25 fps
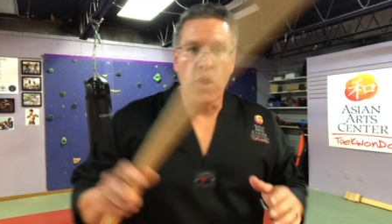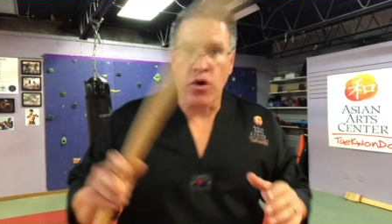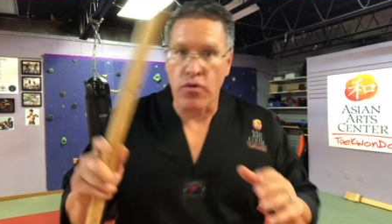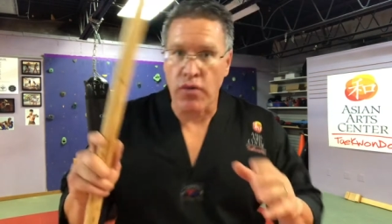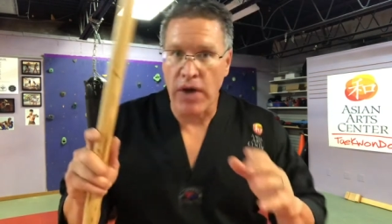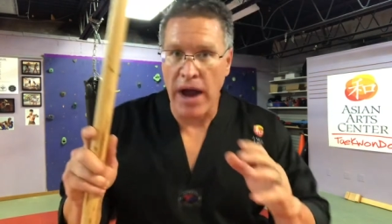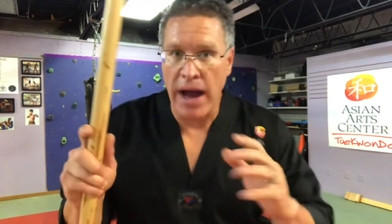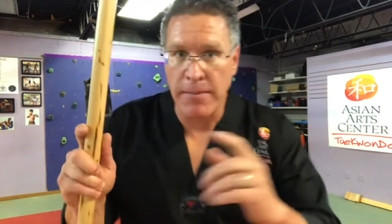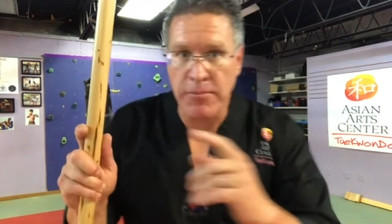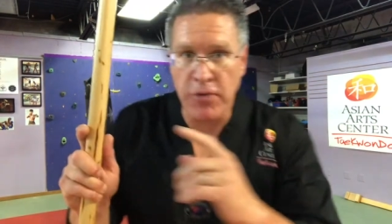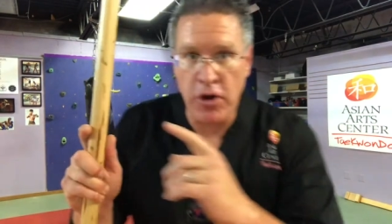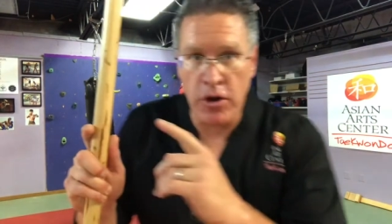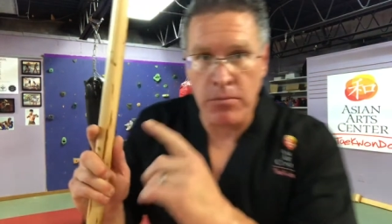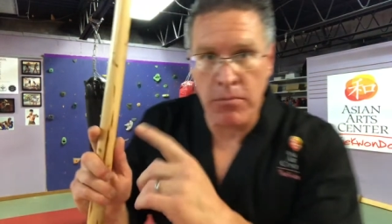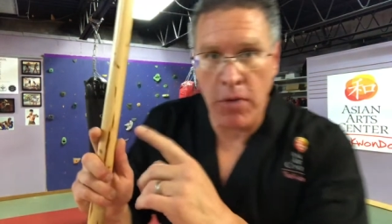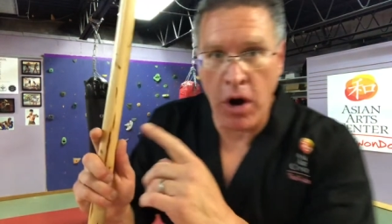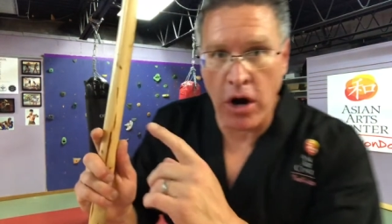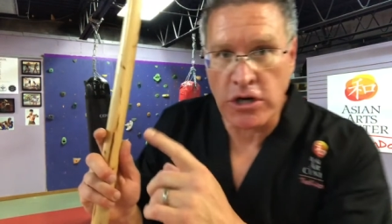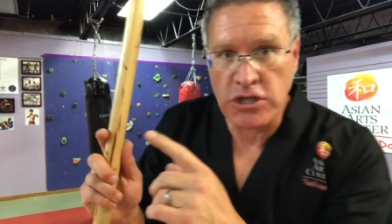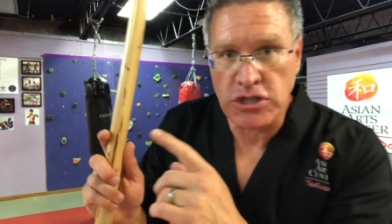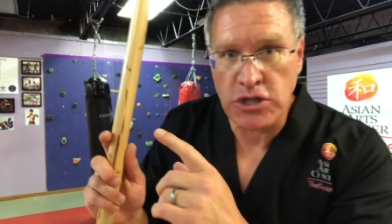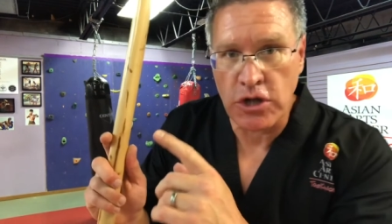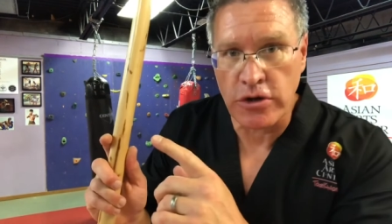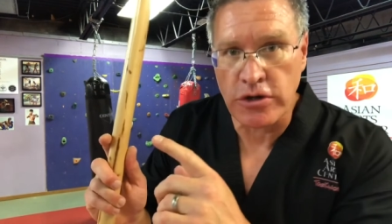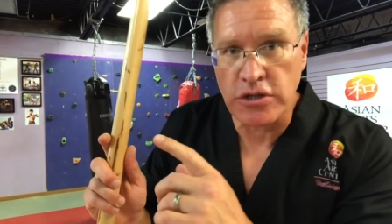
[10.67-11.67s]
Grab your
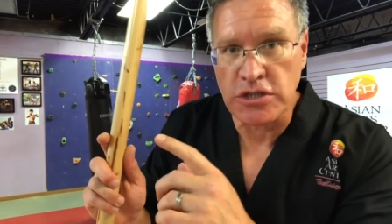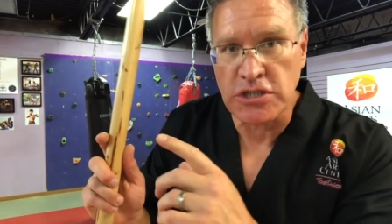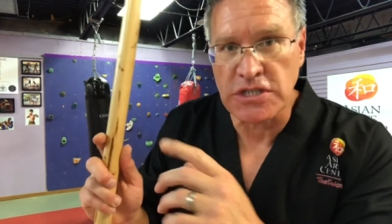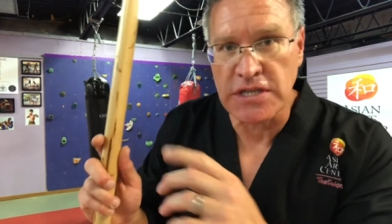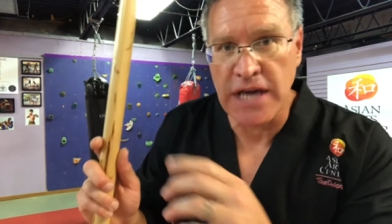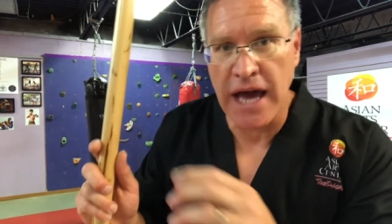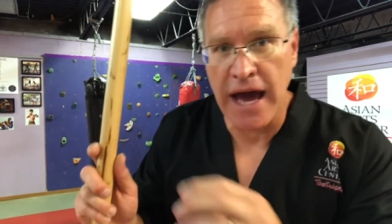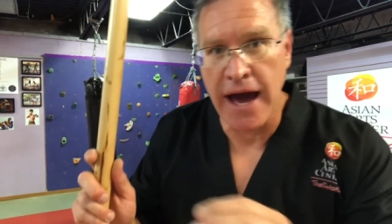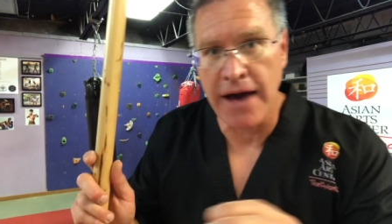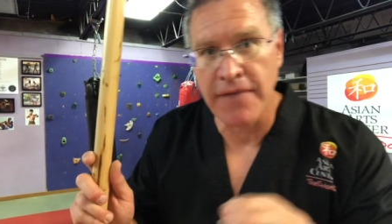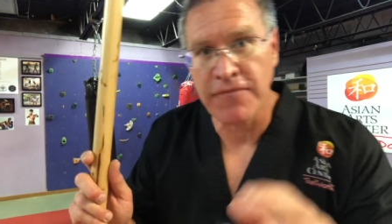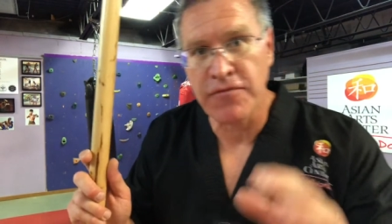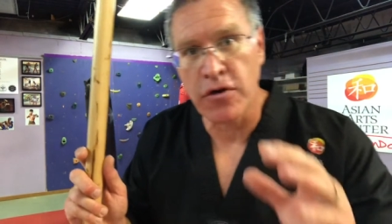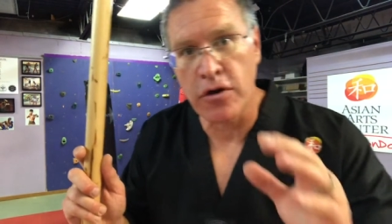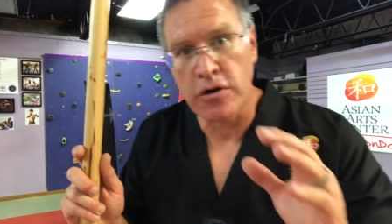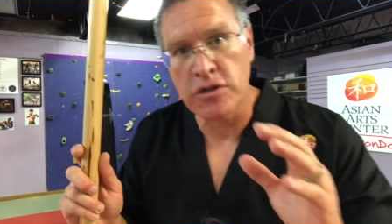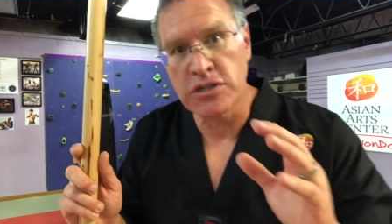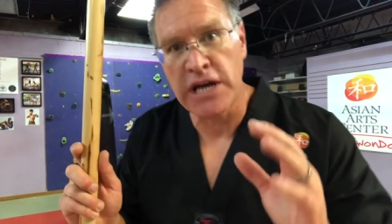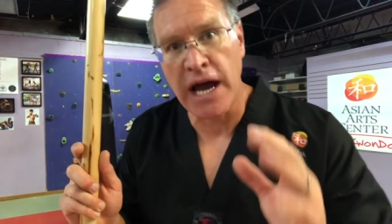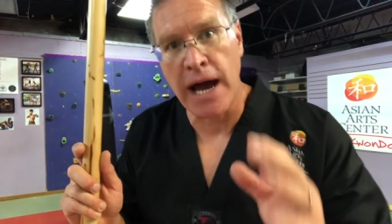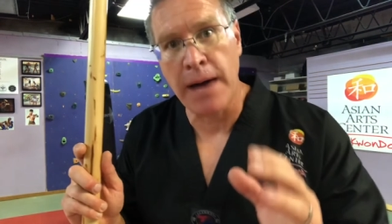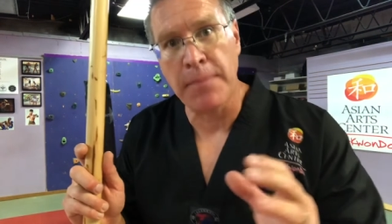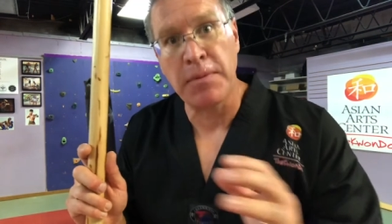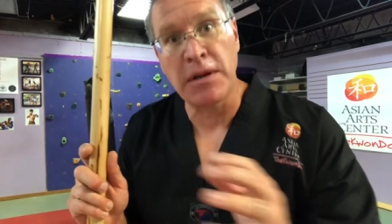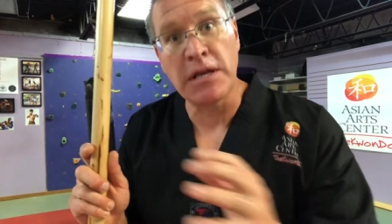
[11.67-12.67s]
martial arts staff, your
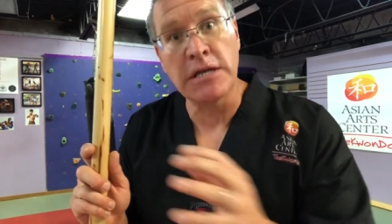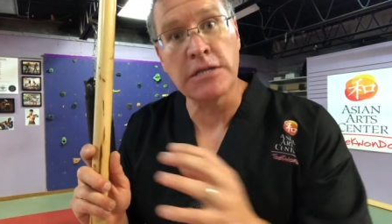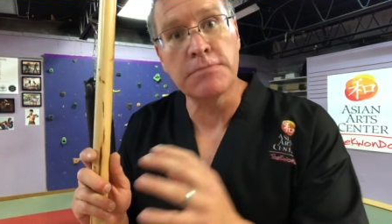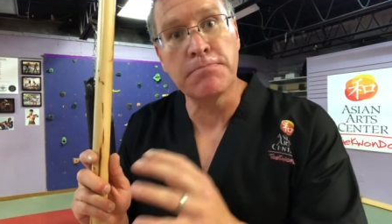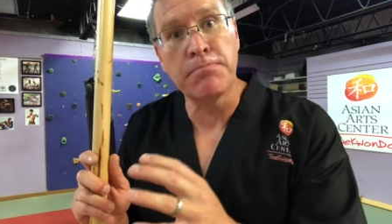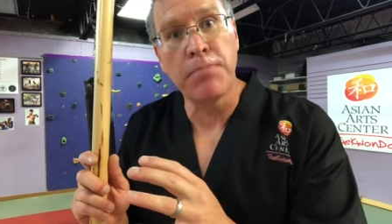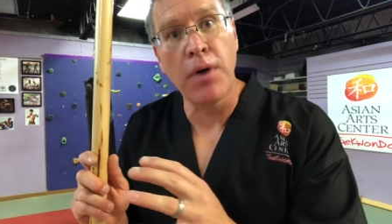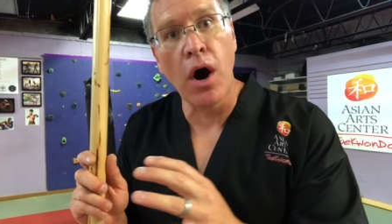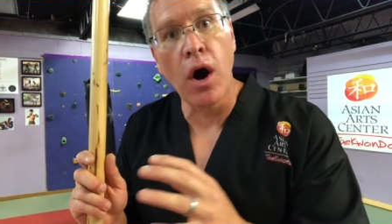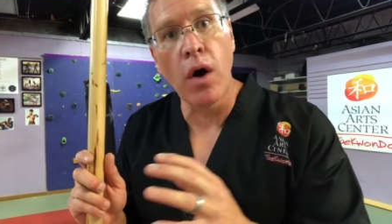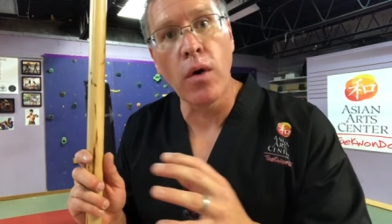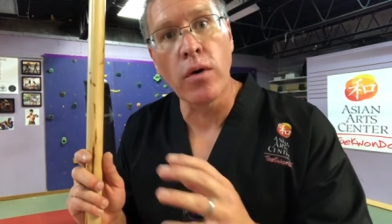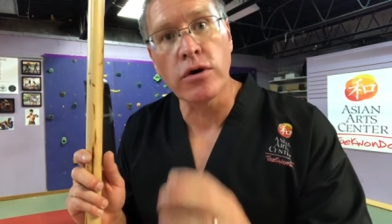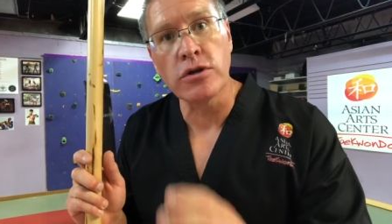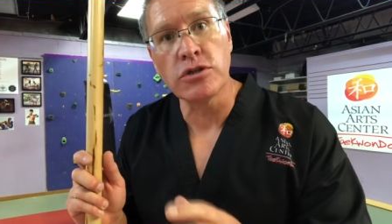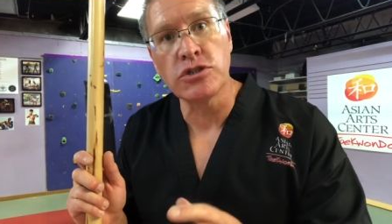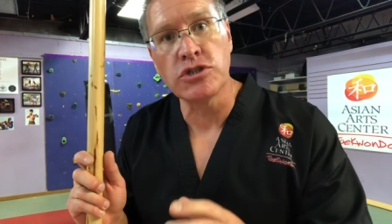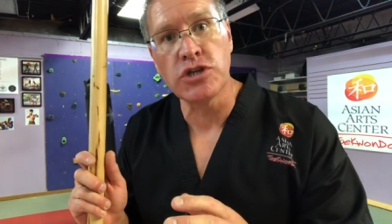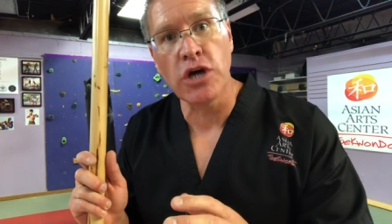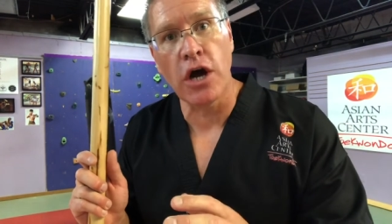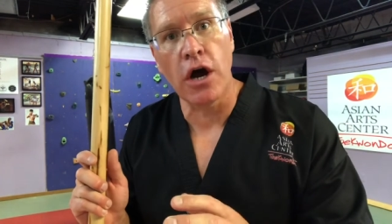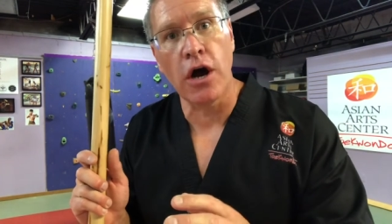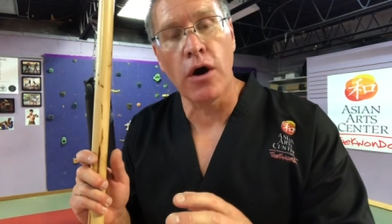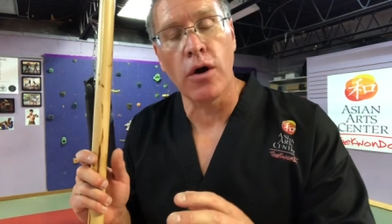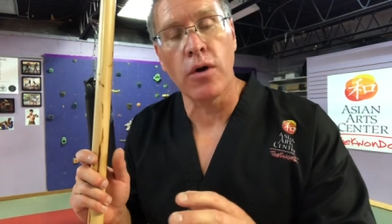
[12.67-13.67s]
Japanese Bo or
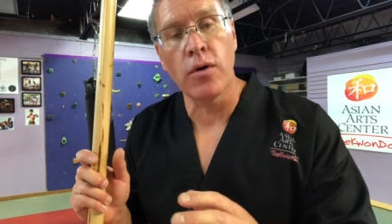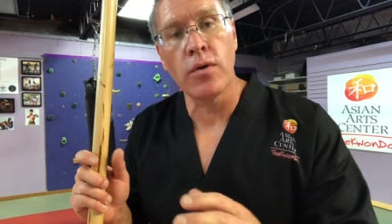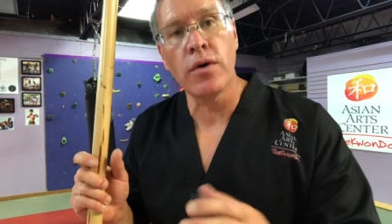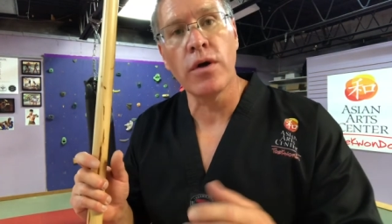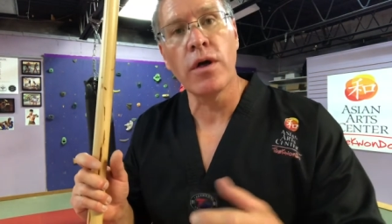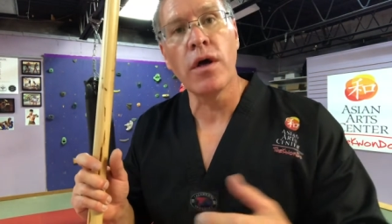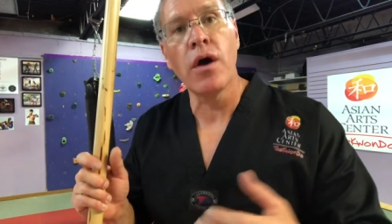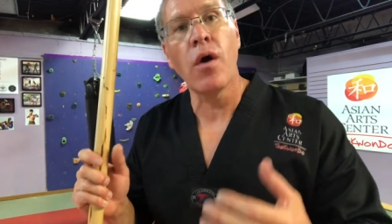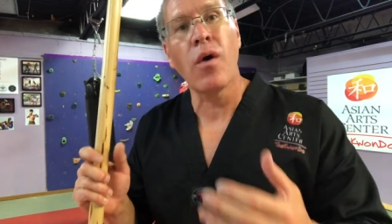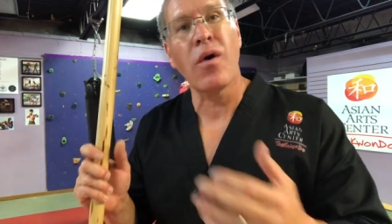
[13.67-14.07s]
Jo